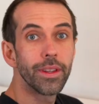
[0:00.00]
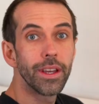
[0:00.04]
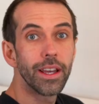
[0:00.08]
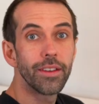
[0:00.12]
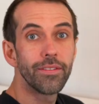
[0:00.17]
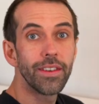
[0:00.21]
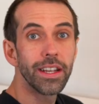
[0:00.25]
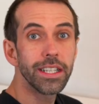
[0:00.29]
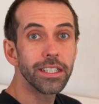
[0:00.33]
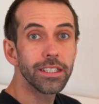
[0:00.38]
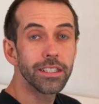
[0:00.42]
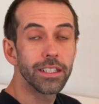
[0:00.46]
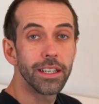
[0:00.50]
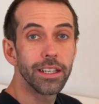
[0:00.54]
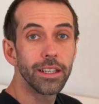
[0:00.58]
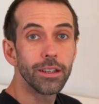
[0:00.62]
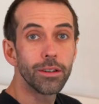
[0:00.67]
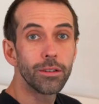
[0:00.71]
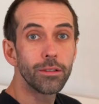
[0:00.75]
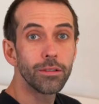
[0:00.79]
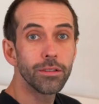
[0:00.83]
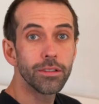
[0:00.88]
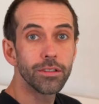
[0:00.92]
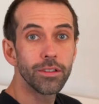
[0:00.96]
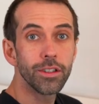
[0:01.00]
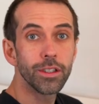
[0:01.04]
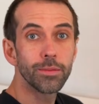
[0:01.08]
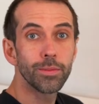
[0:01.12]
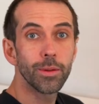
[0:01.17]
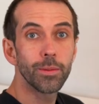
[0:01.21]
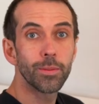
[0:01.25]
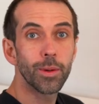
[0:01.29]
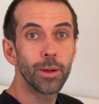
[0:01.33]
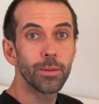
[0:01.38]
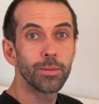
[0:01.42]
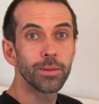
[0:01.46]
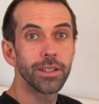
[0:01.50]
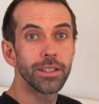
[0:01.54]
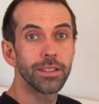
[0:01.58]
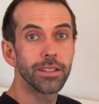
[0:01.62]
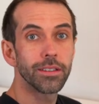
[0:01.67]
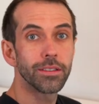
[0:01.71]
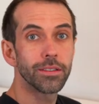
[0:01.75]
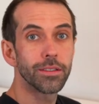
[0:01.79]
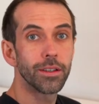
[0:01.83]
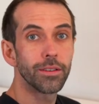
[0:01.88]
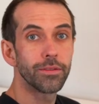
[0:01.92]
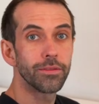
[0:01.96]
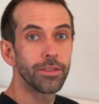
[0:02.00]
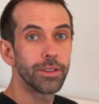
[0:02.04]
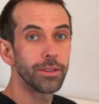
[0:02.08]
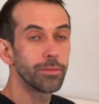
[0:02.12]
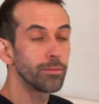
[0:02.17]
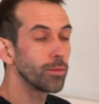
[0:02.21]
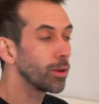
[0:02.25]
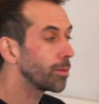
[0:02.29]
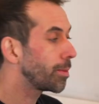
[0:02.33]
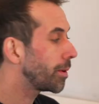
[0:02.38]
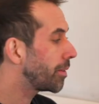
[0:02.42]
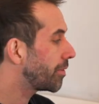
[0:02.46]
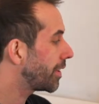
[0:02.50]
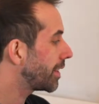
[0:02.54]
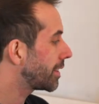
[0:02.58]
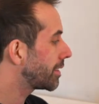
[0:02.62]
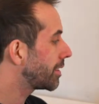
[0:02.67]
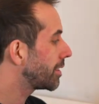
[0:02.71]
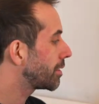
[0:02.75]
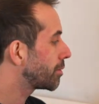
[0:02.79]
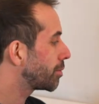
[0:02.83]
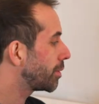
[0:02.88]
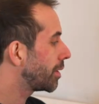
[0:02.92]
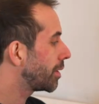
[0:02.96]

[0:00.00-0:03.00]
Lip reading: Eventually, all suitable properties at Sovereign will be fitted